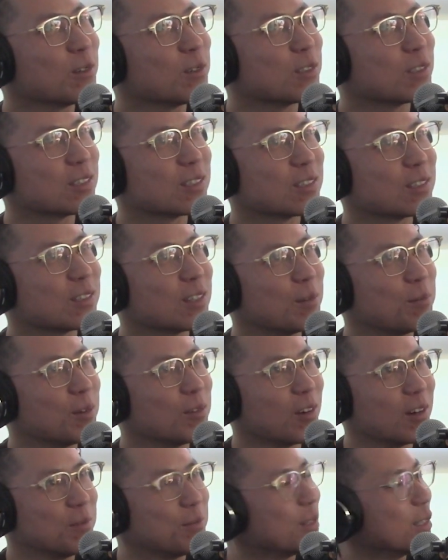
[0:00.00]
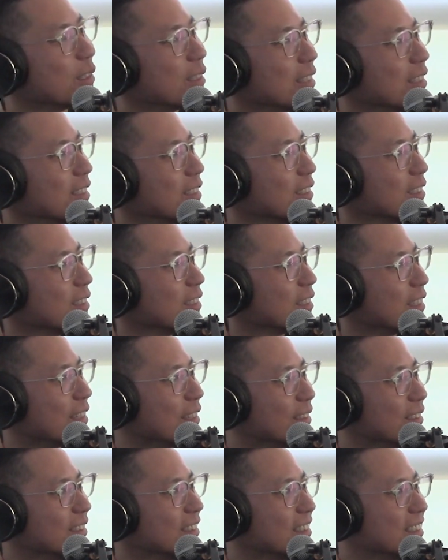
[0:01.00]
goes some of our business,
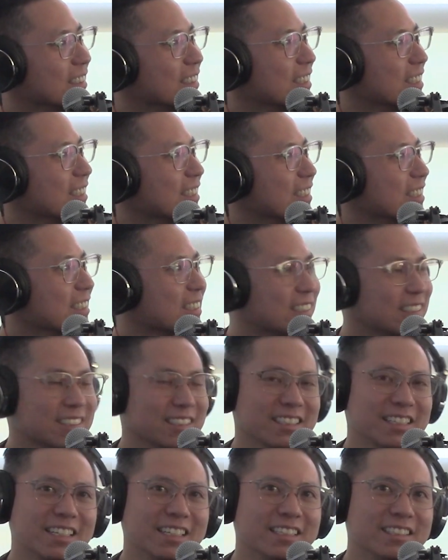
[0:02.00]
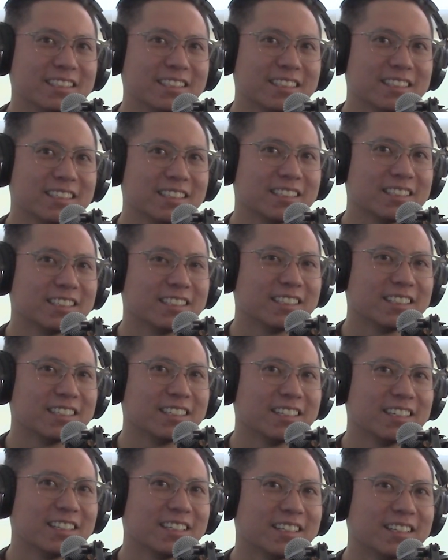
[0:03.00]
because like
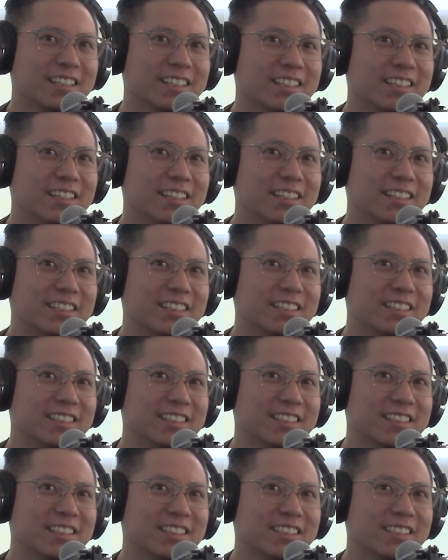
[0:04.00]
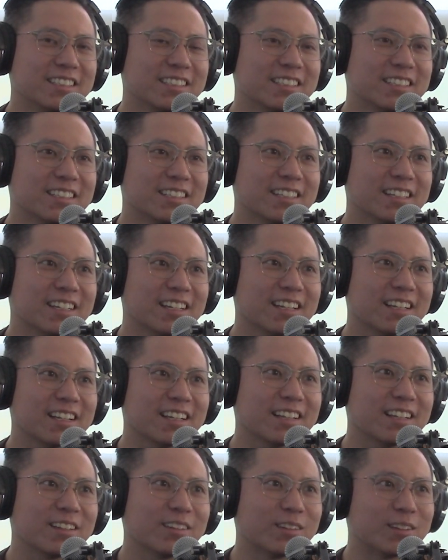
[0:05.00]
they're
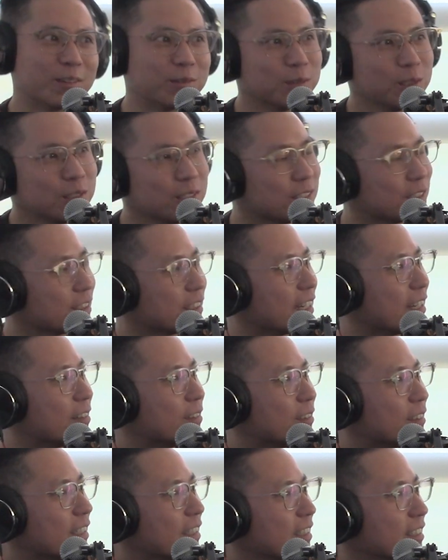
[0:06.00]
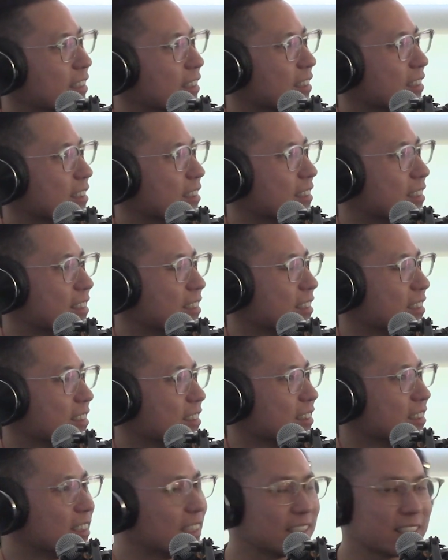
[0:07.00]
realtors now, right? And
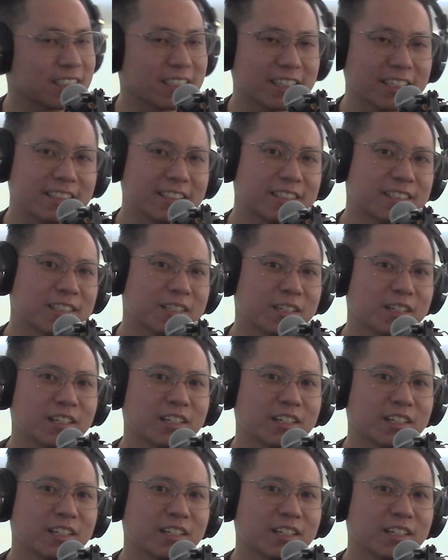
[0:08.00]
it's like,